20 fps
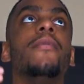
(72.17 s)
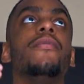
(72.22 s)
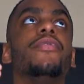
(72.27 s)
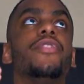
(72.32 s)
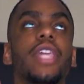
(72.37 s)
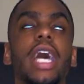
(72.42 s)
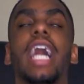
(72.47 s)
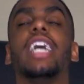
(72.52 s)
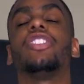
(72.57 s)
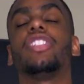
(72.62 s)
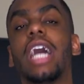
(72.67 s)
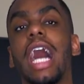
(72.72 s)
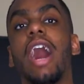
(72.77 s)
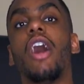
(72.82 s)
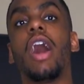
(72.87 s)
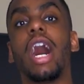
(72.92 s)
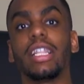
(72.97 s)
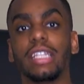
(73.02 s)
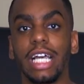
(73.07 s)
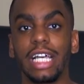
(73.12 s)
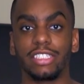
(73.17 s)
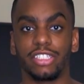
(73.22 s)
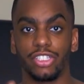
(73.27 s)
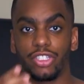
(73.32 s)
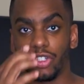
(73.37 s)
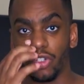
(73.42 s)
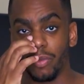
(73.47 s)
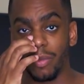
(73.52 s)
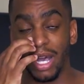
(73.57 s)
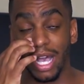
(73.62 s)
that's how I like to
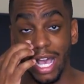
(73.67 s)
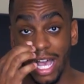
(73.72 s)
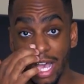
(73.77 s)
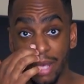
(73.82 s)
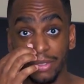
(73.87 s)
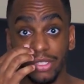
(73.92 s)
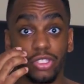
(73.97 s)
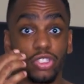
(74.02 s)
do my abs.